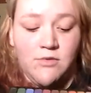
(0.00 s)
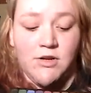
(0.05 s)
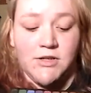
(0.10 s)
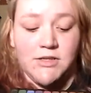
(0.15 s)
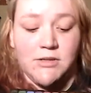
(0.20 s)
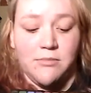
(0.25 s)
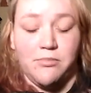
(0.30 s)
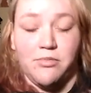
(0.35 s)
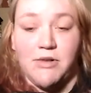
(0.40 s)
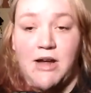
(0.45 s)
There's
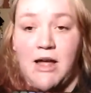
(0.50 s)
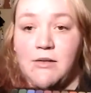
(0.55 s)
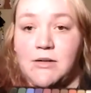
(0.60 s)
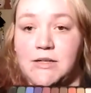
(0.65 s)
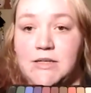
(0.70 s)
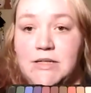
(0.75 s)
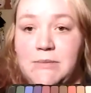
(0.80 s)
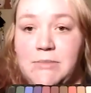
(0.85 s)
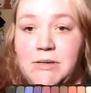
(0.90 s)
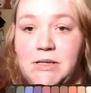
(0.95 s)
a brown to
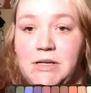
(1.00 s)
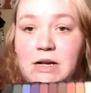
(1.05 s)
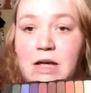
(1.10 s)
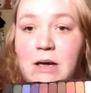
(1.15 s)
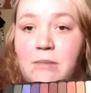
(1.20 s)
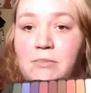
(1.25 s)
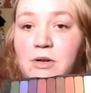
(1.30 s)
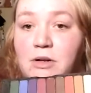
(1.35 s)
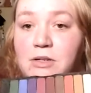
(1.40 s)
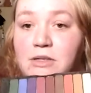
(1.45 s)
deepen it
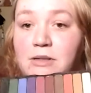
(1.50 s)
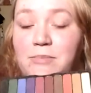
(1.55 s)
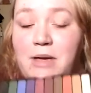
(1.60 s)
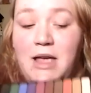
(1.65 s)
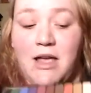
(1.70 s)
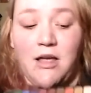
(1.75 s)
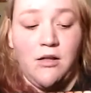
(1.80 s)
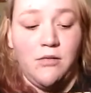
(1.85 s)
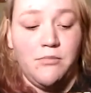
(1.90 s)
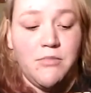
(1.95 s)
up, there's a
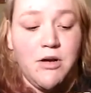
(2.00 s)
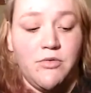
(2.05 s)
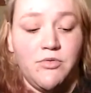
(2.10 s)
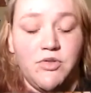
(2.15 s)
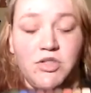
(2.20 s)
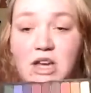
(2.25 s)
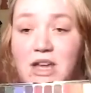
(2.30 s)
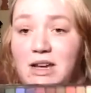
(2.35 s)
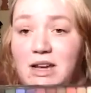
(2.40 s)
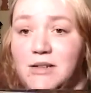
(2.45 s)
pale bone
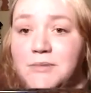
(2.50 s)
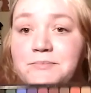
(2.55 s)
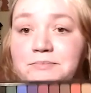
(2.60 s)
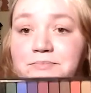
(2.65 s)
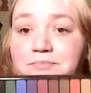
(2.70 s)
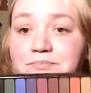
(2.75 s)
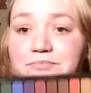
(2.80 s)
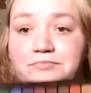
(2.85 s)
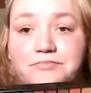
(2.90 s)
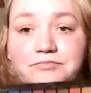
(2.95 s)
shade.
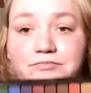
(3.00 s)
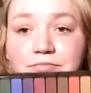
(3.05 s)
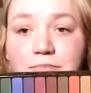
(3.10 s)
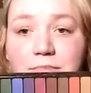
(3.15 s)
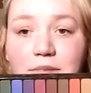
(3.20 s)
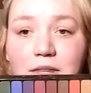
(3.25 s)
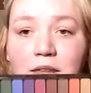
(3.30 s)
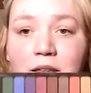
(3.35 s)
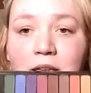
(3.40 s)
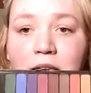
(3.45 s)

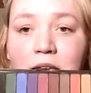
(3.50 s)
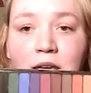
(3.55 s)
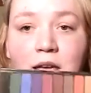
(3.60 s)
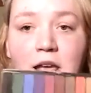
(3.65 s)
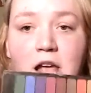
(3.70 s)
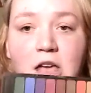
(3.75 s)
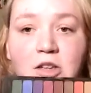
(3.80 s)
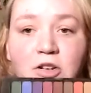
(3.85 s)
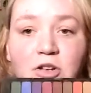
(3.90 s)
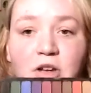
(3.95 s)

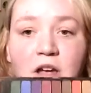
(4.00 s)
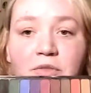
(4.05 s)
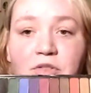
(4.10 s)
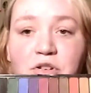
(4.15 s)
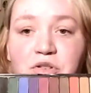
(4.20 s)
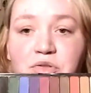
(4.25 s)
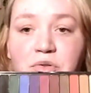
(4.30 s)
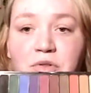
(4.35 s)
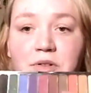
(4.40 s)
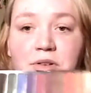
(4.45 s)
And then you have
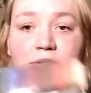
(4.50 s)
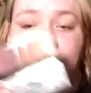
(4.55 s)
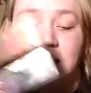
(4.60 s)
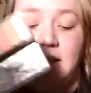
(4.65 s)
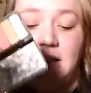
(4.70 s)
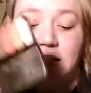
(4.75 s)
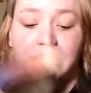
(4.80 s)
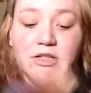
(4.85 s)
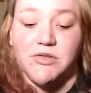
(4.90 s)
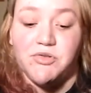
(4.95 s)
your jewels.
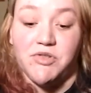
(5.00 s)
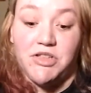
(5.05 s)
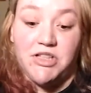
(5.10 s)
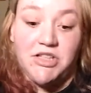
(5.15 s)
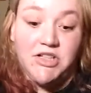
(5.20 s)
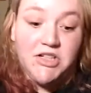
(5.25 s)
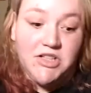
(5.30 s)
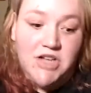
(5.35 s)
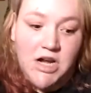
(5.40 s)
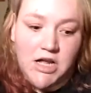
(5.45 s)
Like, it's a
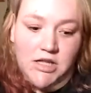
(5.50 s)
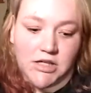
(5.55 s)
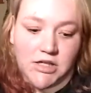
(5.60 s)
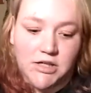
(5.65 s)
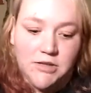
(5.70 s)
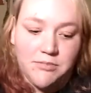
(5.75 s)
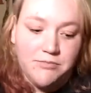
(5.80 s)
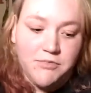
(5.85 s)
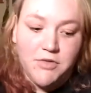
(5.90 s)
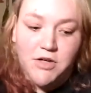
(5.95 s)
really good
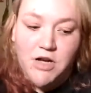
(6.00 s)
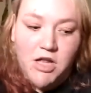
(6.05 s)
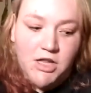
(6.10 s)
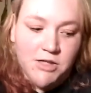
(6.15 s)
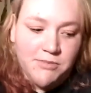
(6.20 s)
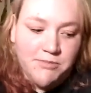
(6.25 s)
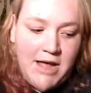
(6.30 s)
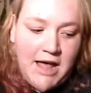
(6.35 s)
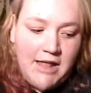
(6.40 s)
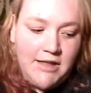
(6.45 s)
color
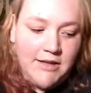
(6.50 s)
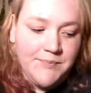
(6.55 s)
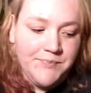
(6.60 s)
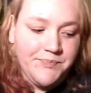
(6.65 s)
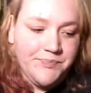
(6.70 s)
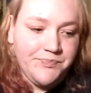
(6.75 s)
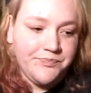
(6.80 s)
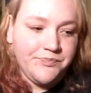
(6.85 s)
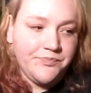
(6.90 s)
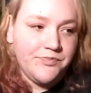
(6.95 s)
palette.
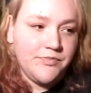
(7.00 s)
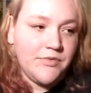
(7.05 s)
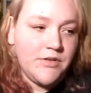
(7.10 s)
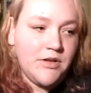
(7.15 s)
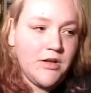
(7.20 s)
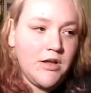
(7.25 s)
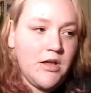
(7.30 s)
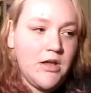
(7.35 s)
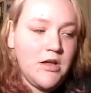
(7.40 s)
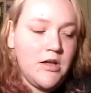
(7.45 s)

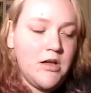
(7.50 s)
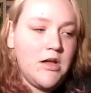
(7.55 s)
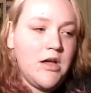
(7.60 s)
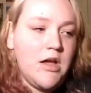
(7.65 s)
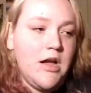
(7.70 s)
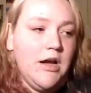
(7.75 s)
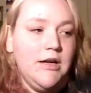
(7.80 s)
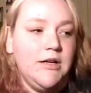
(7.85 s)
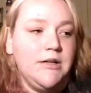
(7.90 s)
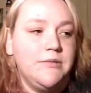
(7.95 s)

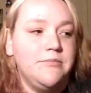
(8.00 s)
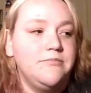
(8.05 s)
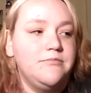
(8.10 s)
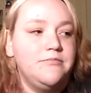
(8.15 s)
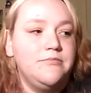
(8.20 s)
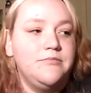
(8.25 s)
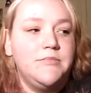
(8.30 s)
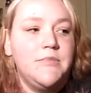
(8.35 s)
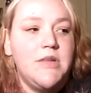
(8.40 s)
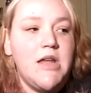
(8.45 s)

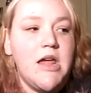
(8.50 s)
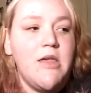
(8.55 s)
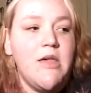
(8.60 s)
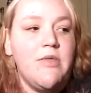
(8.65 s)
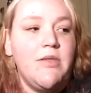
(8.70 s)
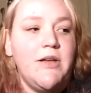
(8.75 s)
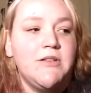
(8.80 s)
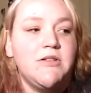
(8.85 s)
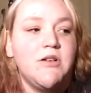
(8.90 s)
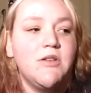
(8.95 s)
And
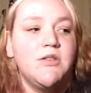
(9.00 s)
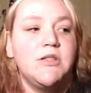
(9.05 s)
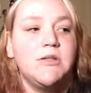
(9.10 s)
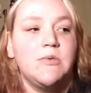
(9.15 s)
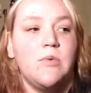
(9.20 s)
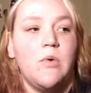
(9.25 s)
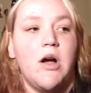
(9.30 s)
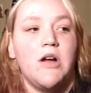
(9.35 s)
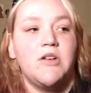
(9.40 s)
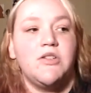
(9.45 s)
then these are the
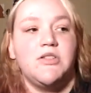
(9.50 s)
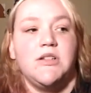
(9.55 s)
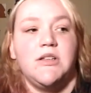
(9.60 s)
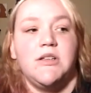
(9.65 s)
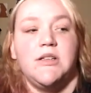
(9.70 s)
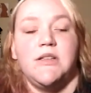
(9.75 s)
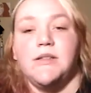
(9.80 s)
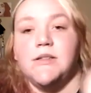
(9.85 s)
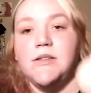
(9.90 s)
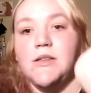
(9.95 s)

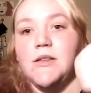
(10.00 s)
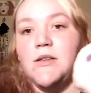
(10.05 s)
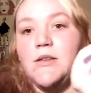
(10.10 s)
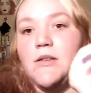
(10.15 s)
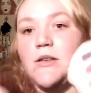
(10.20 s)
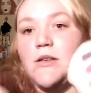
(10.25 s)
swatches.